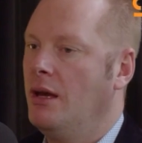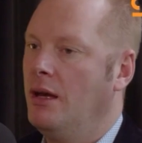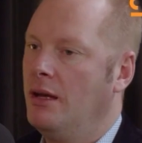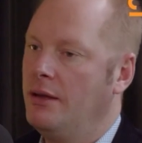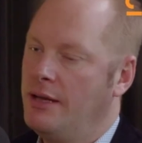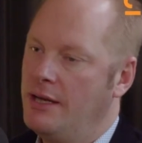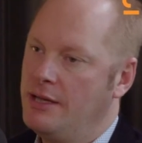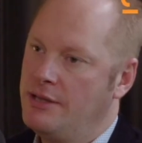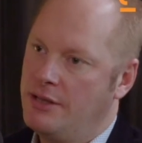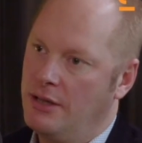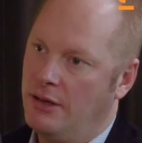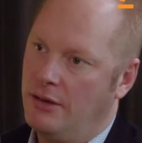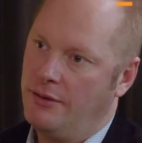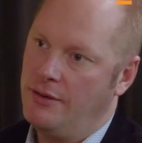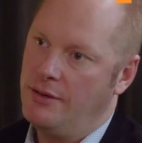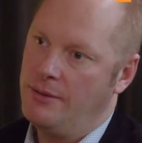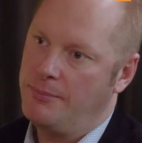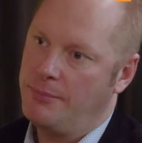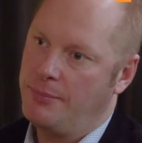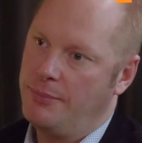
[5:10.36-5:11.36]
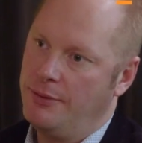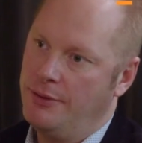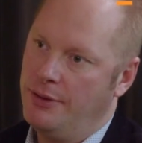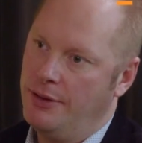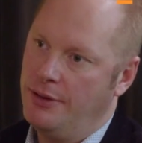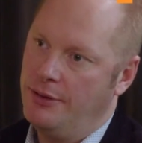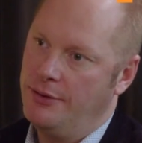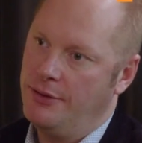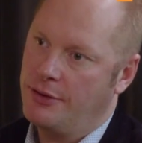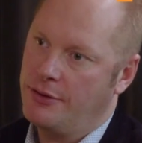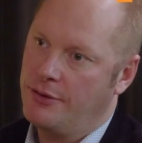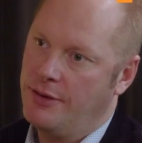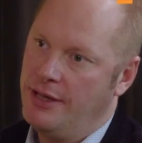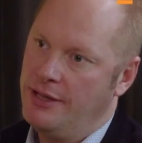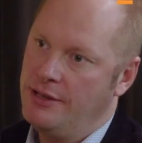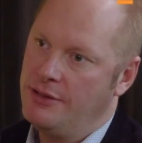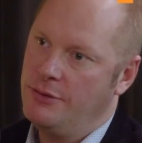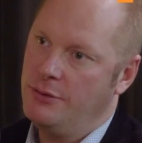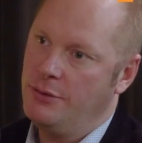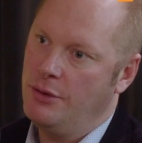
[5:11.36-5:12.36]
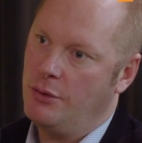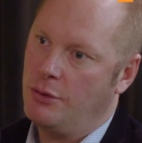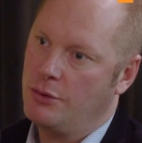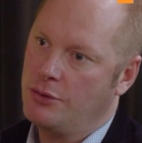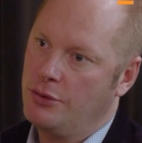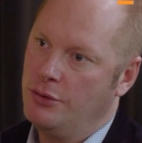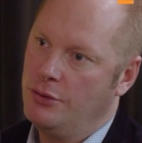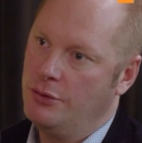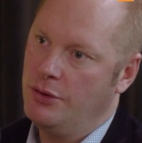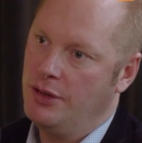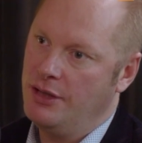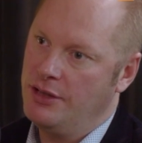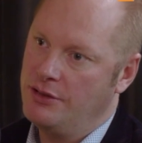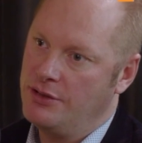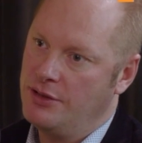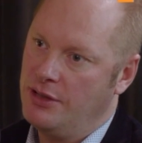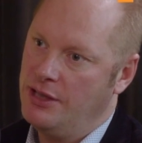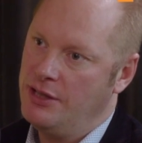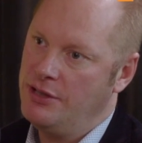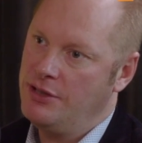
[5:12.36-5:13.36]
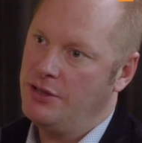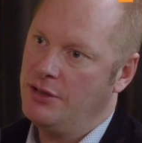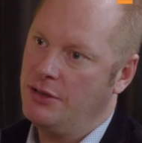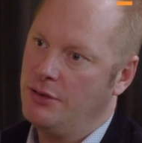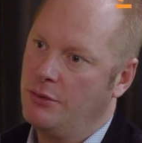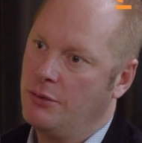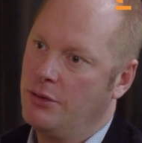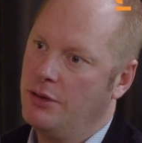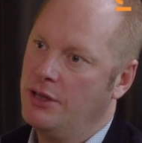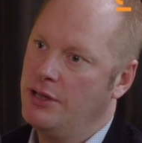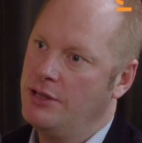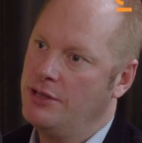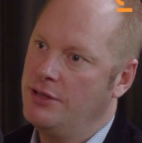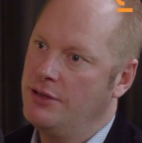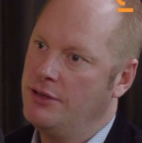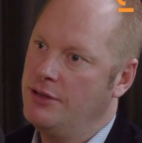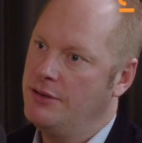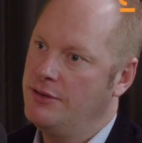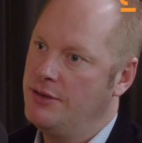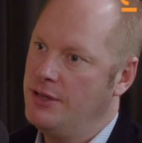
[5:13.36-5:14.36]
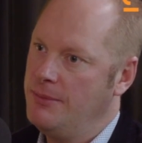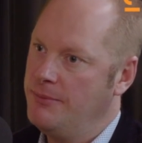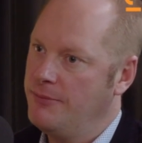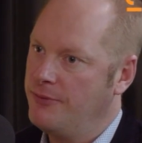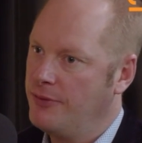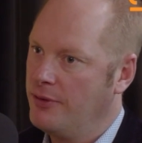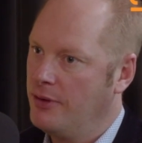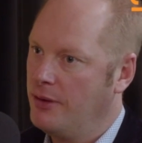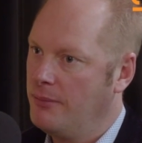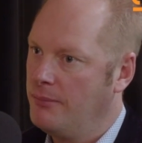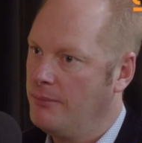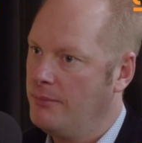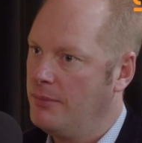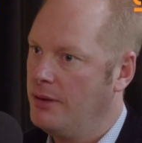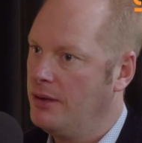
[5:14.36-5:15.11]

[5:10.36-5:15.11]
And they sell the cranes. Do they also do the installation, or is it the team from?